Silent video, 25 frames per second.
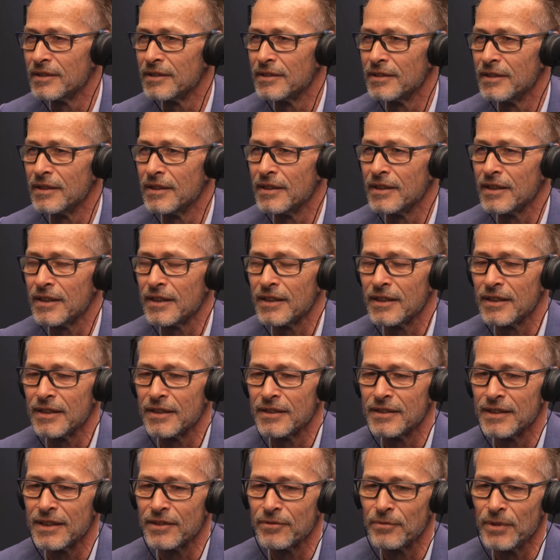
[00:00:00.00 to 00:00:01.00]
uh,
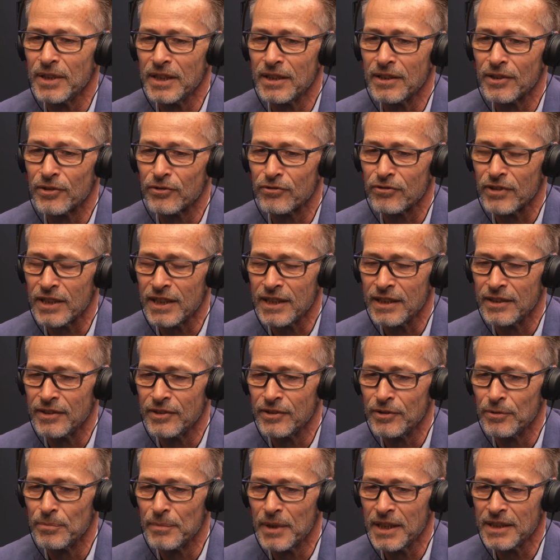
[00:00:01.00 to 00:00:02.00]
that we got fined,
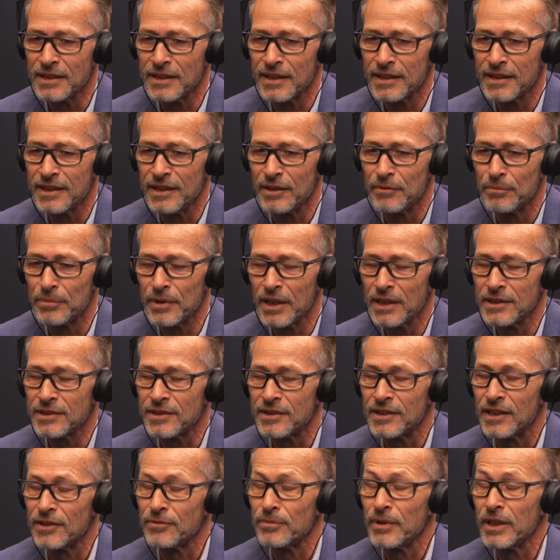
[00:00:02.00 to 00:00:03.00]
you might get the
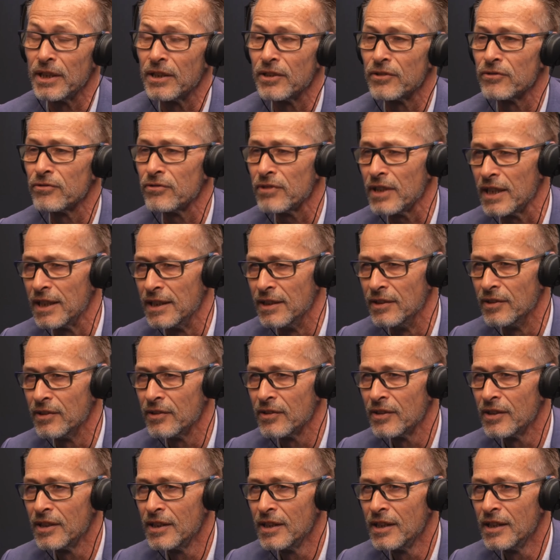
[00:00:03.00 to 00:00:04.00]
impression that we got fined
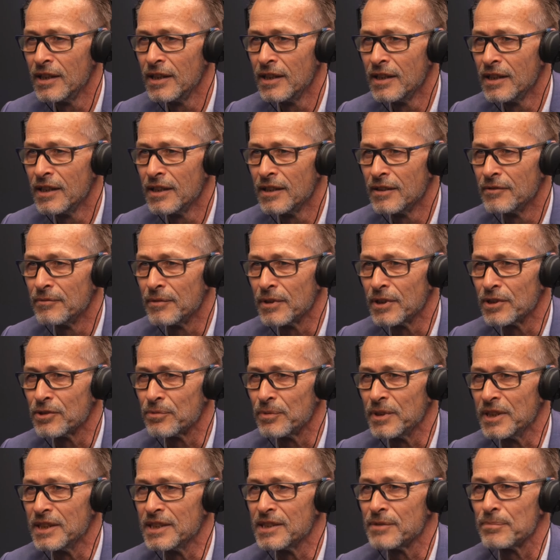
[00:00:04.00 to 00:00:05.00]
because
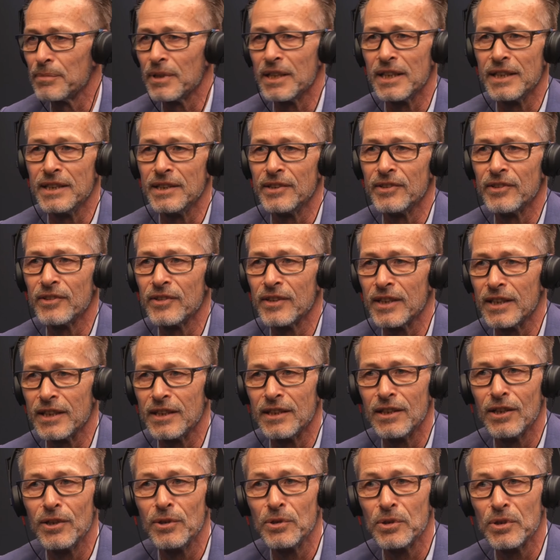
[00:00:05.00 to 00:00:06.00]
we displayed a
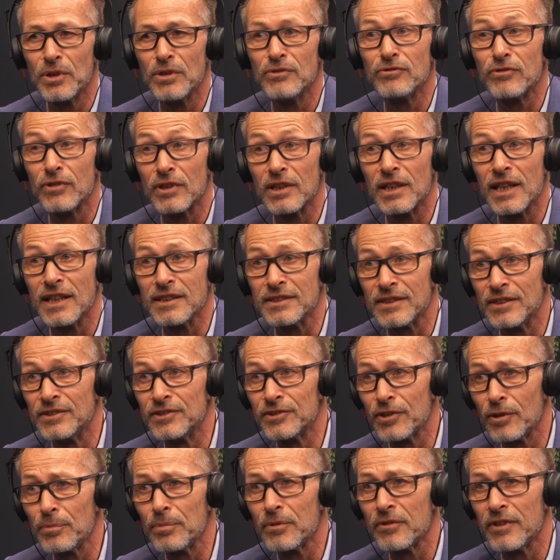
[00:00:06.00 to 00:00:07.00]
logo for licensed
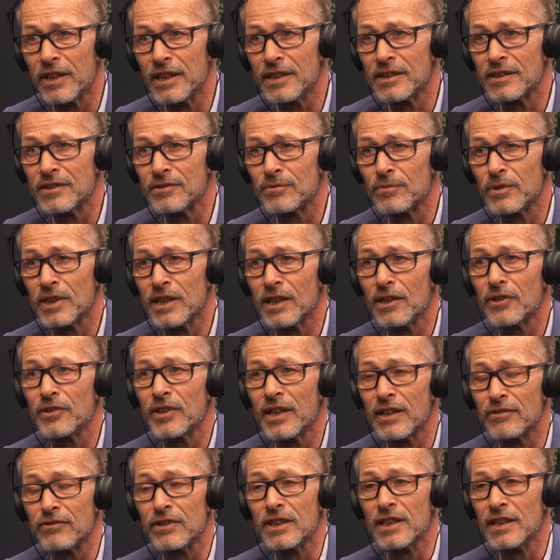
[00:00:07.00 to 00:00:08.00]
operators without
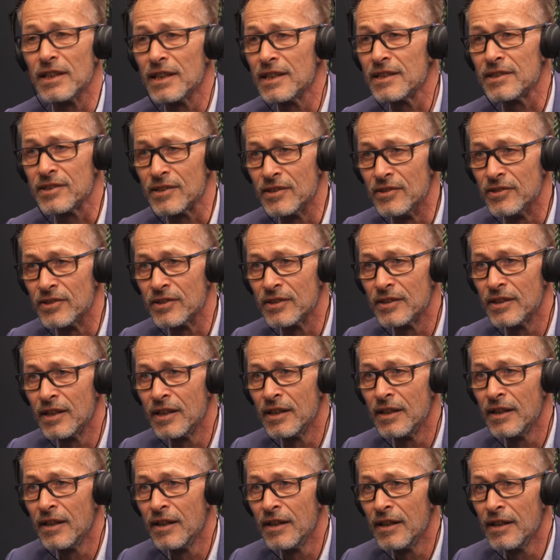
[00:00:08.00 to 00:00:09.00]
having a license,
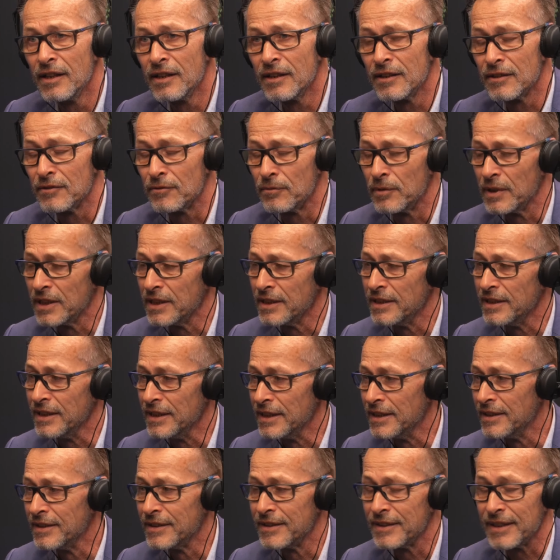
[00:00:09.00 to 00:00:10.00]
with the
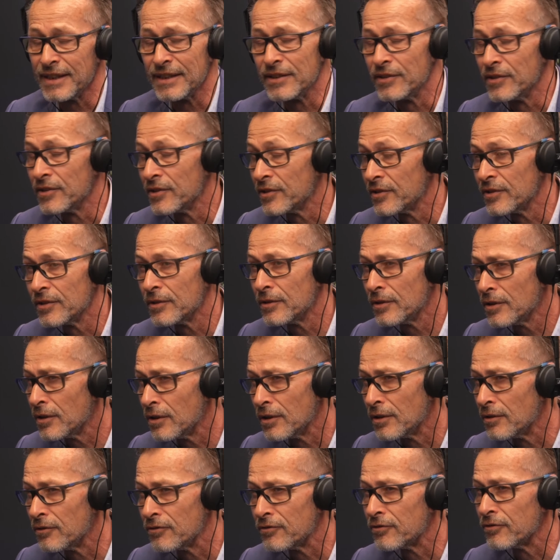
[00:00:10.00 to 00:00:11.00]
intent
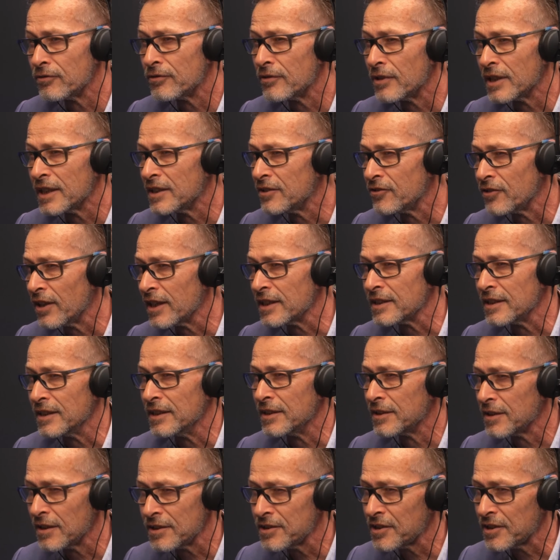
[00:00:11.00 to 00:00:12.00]
of attracting
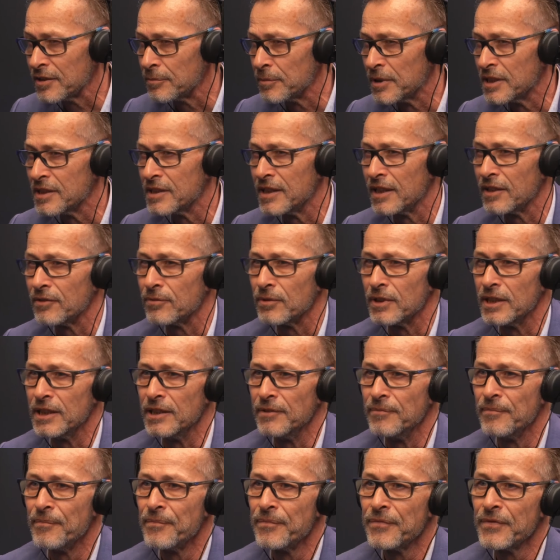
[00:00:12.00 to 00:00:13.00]
customers that way.
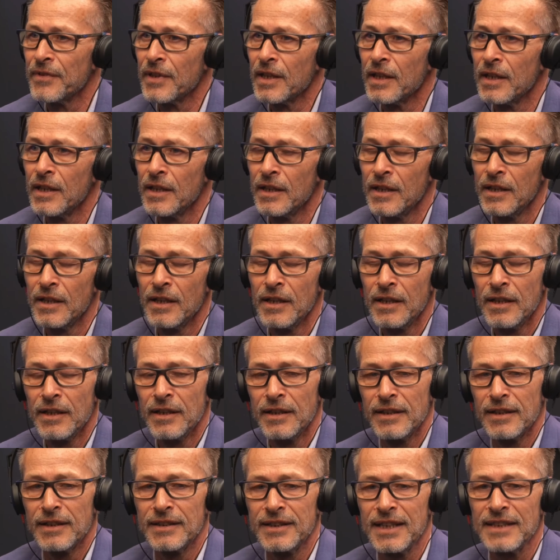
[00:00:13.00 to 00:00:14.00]
Right.
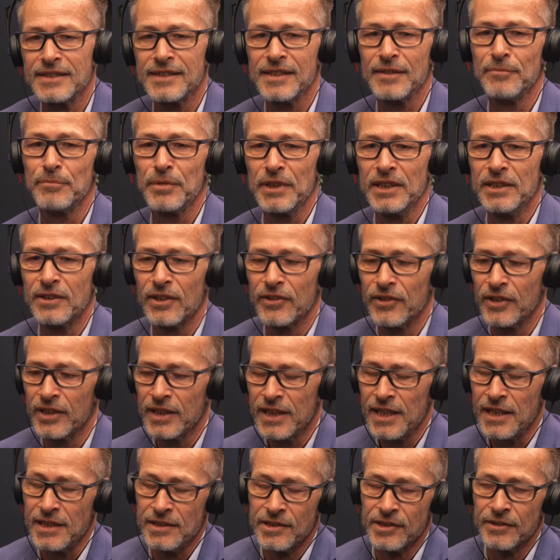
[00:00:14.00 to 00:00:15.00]
And that's simply not the
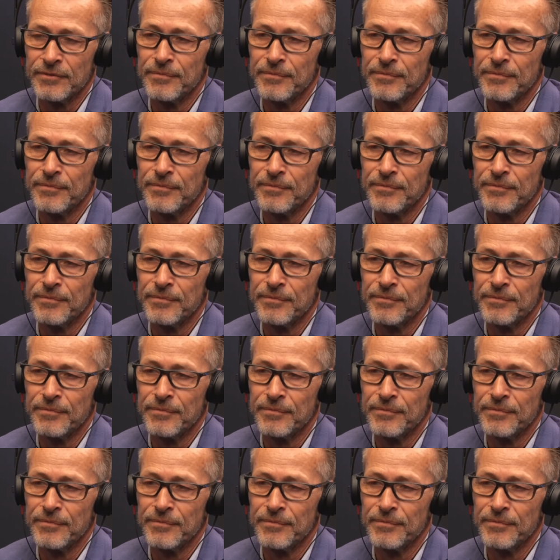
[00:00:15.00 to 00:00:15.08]
case.